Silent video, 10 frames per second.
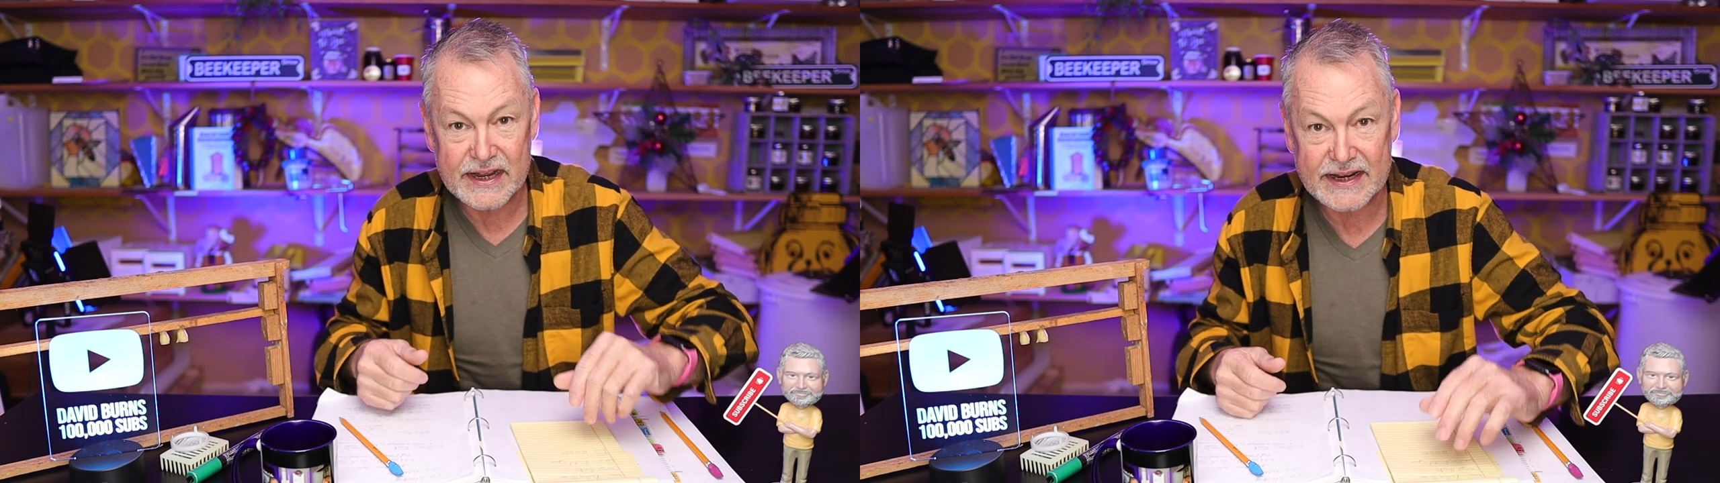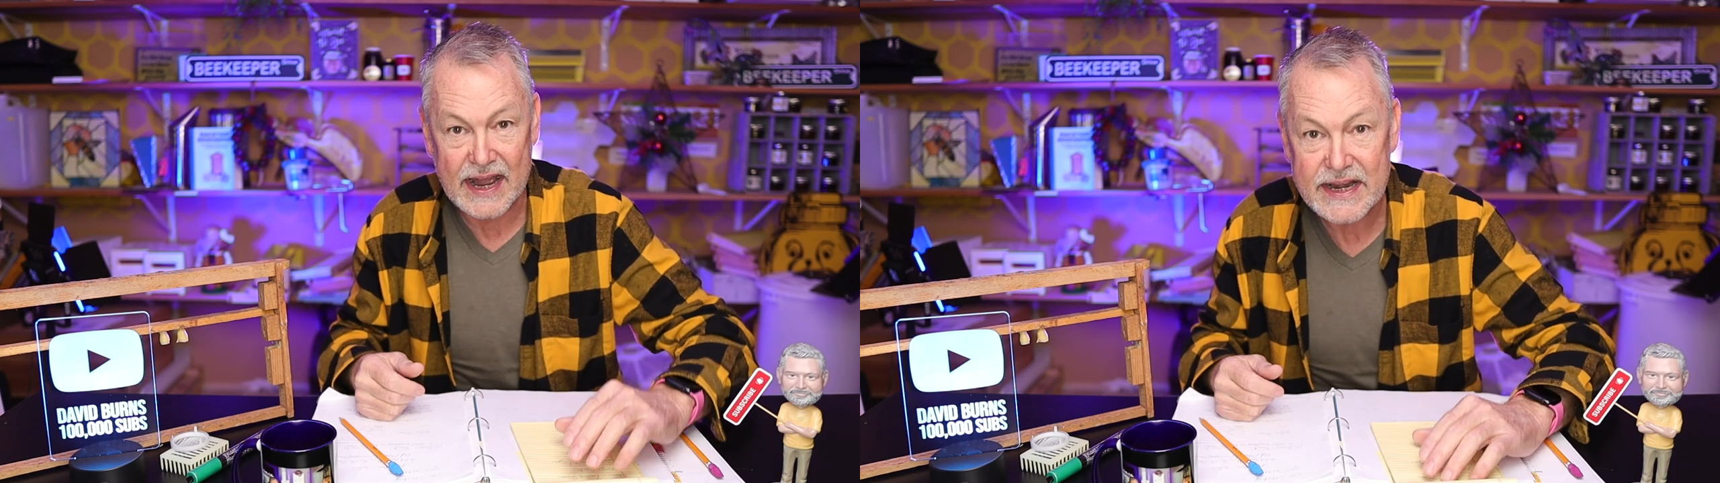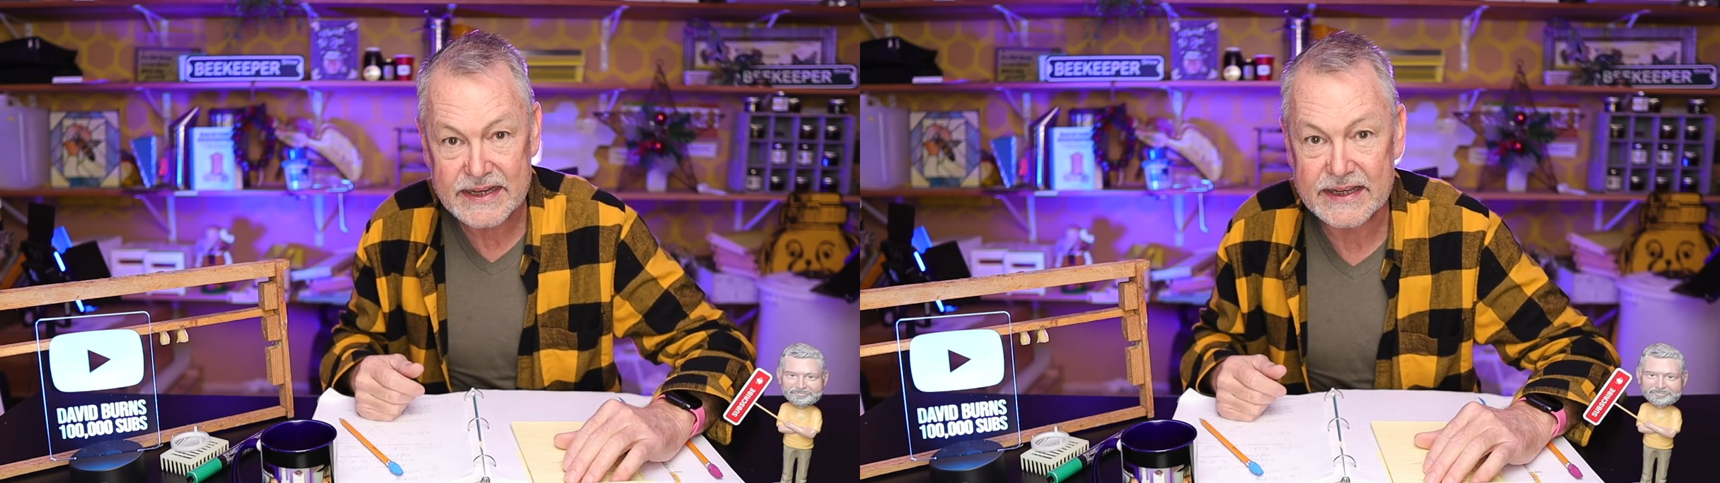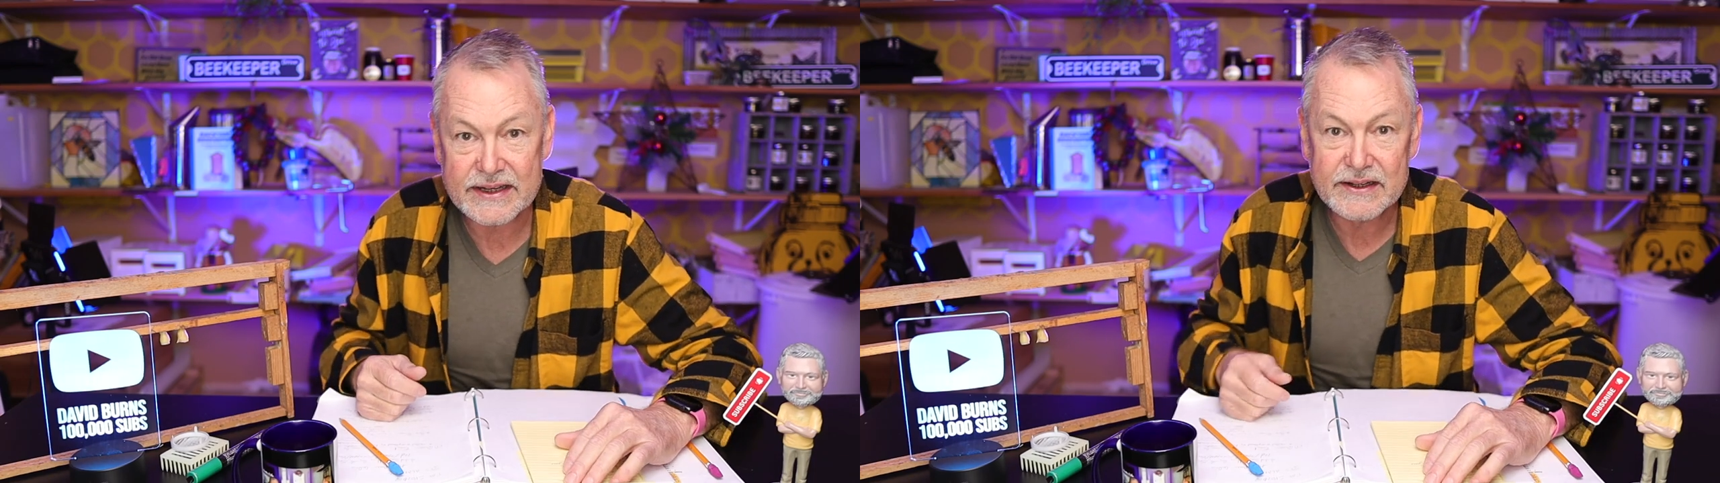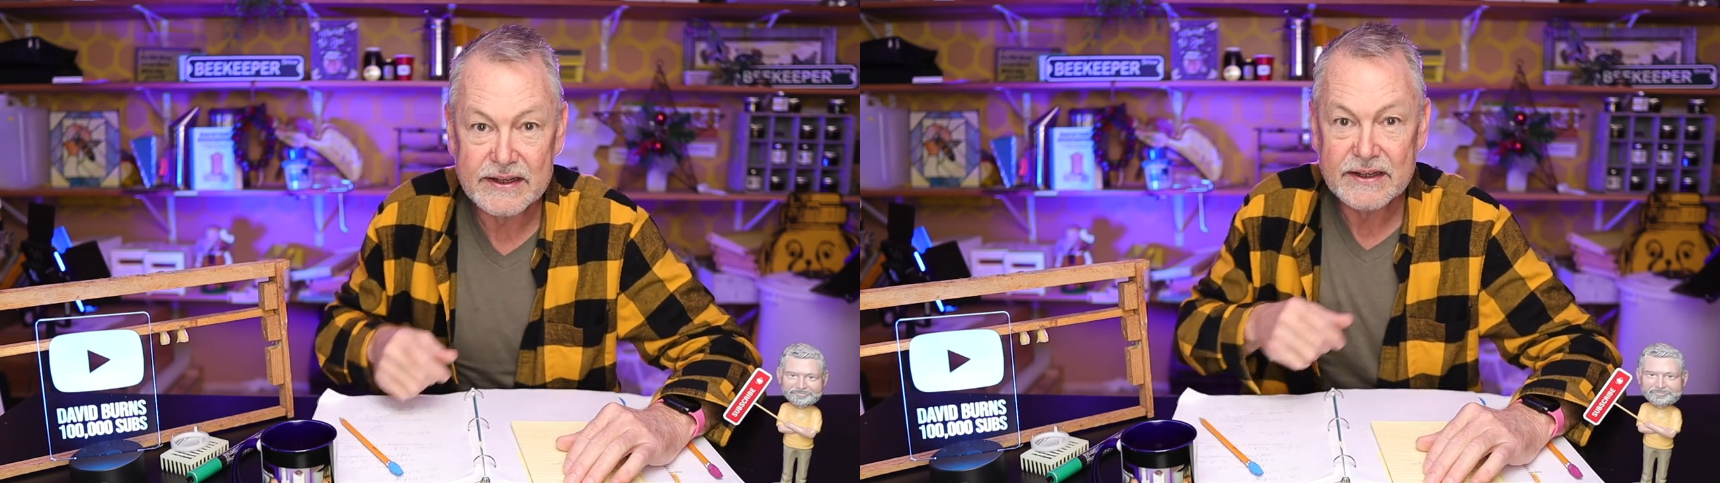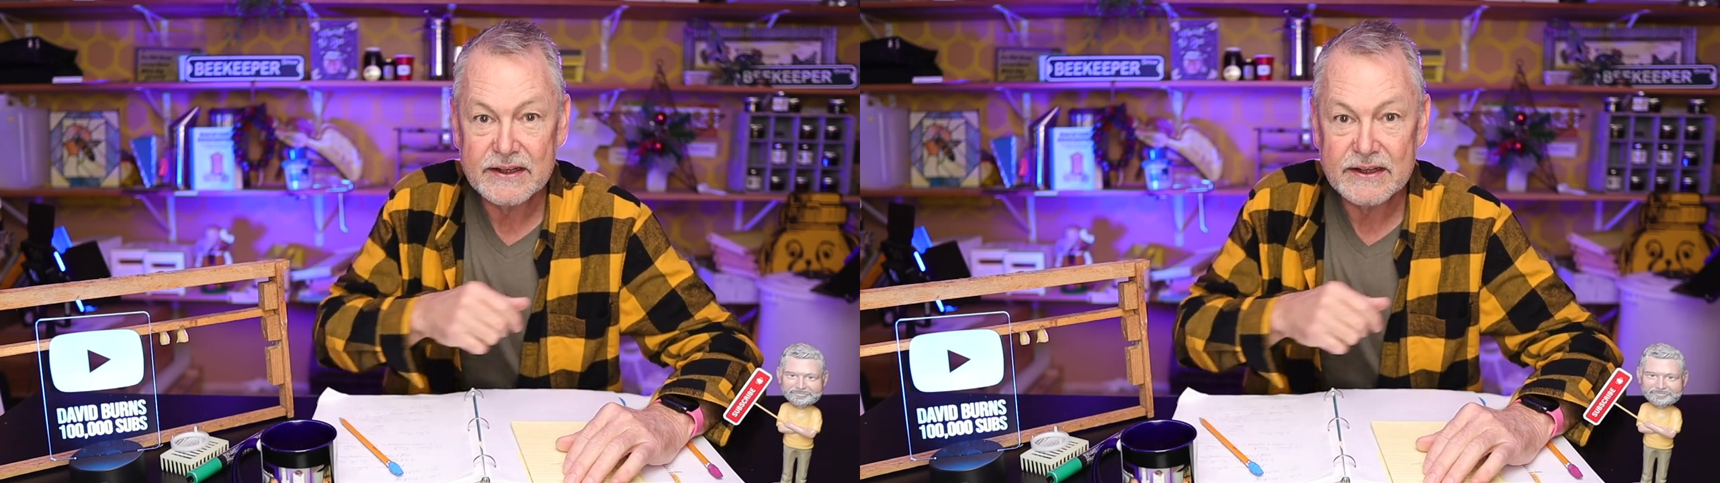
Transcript: like I did